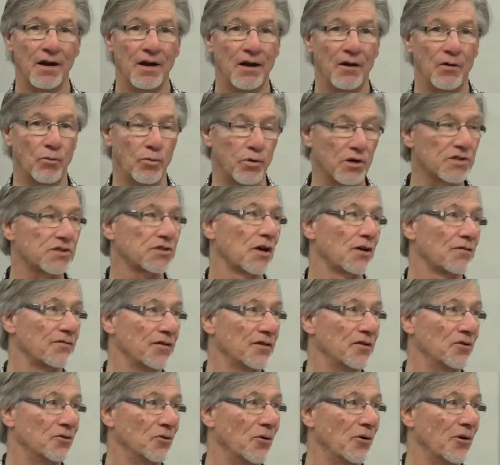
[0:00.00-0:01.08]
we're serving
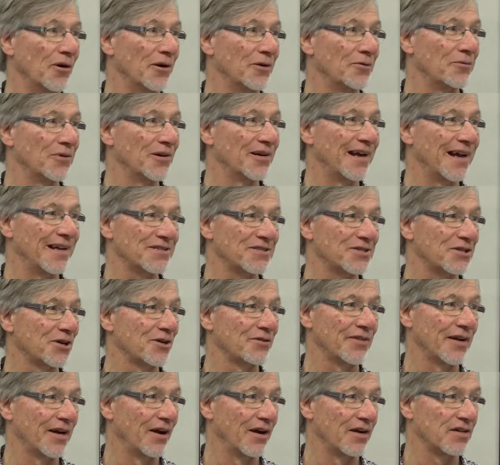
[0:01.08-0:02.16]
the Lord, we're not
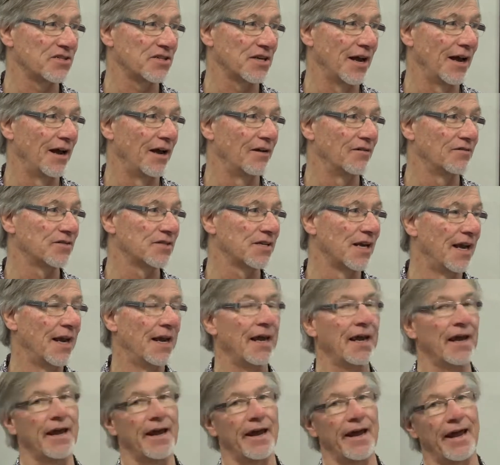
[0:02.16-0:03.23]
serving ourselves.
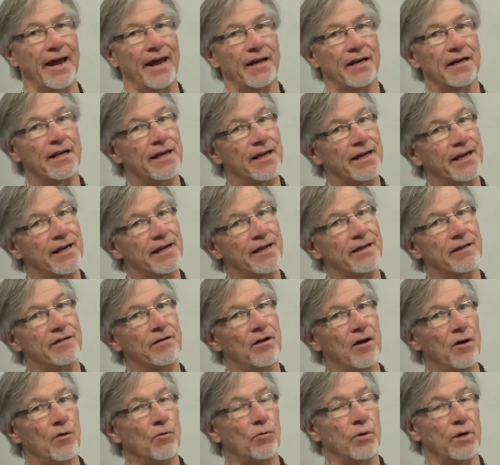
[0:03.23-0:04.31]
And he
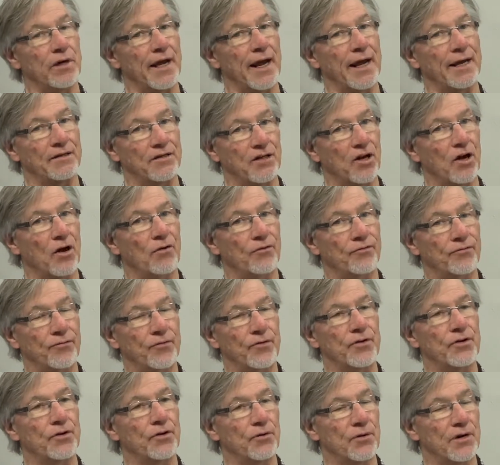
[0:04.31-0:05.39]
had to go
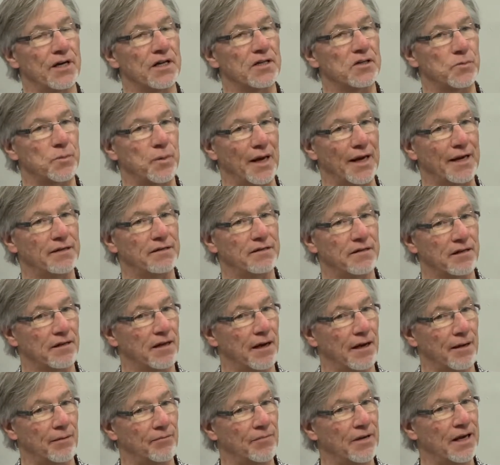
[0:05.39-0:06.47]
through and explain to
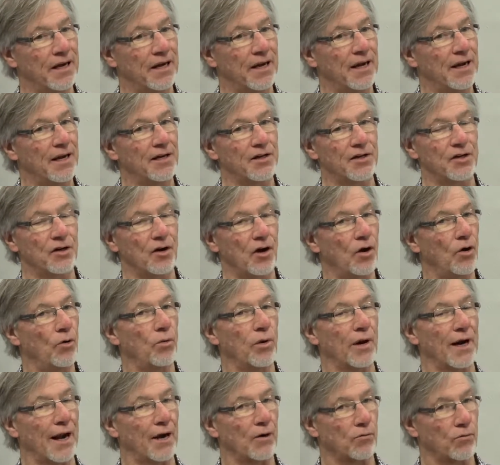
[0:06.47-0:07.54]
them you know,
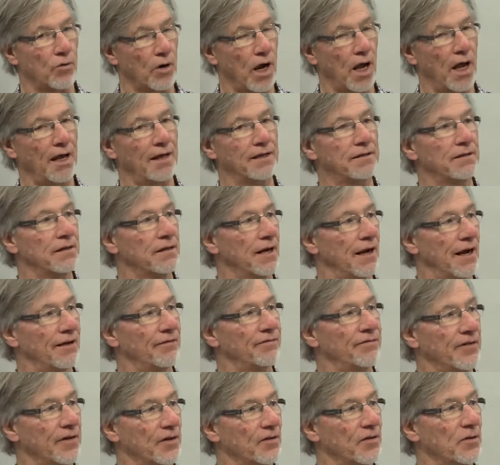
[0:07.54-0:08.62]
when I run, I
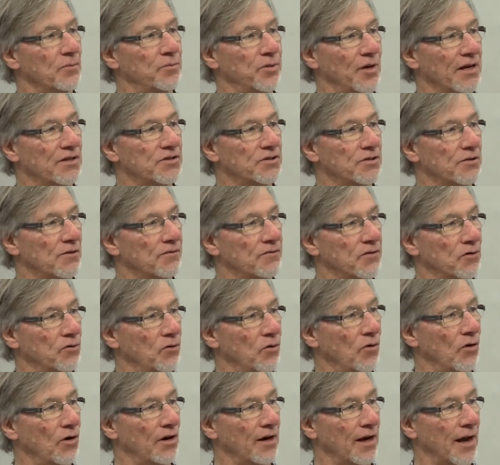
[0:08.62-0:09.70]
feel the pleasure of the
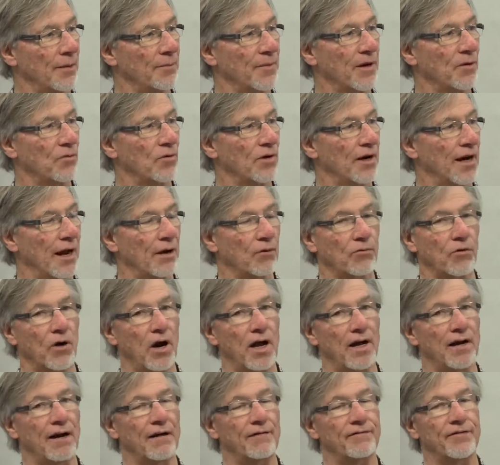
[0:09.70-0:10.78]
Lord. I mean, when I
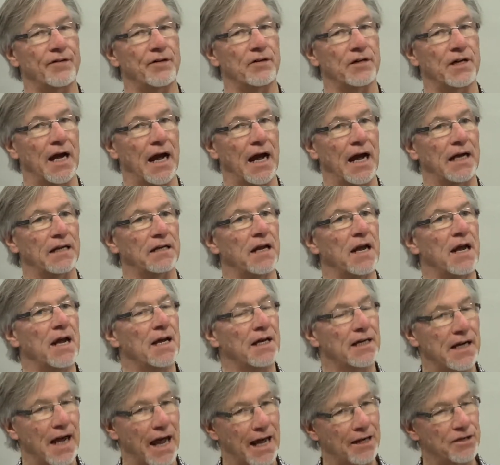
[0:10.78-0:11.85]
run, I feel God.
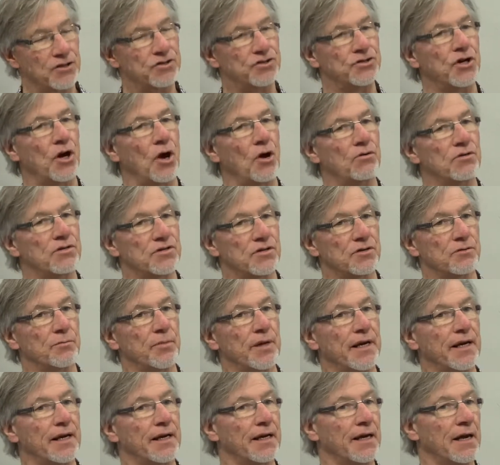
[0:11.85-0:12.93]
God has chosen
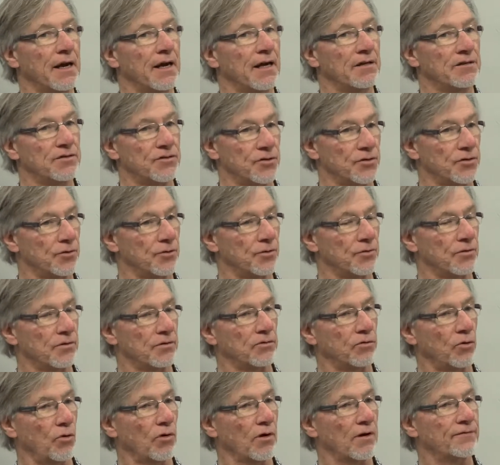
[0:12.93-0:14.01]
me to
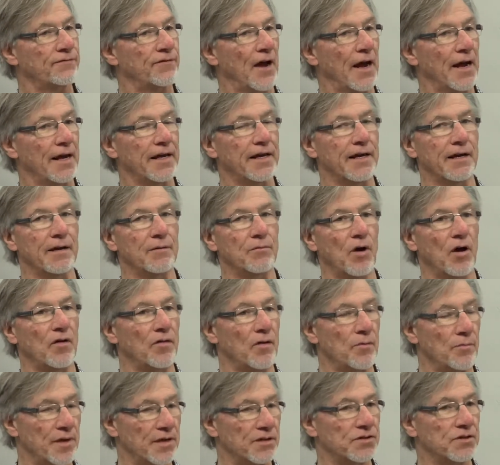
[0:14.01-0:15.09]
glorify Him on the
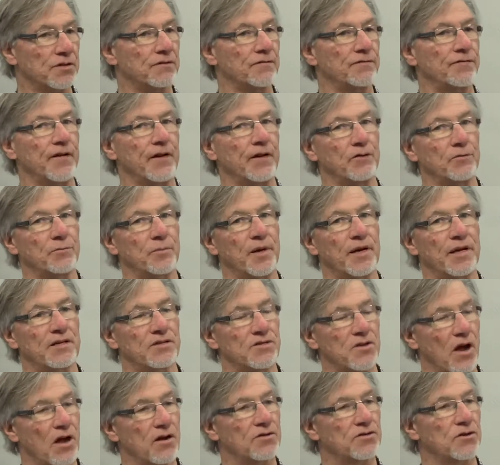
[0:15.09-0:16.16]
mission field, but He's
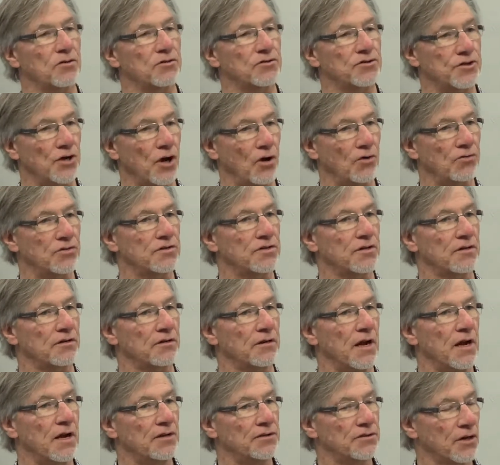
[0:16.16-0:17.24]
also chosen
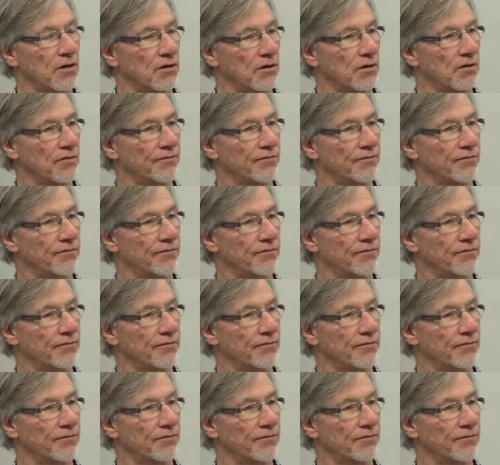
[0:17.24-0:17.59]
to,